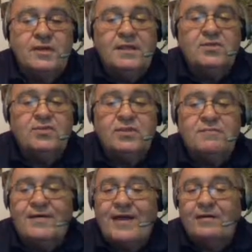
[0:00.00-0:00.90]
is the
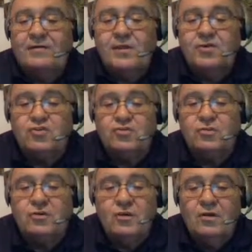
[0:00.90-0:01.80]

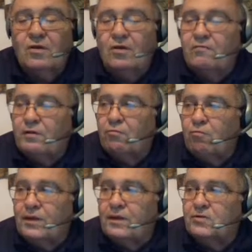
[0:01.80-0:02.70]
foundation of a
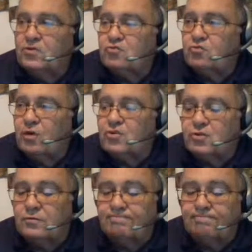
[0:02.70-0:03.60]
reconstruction.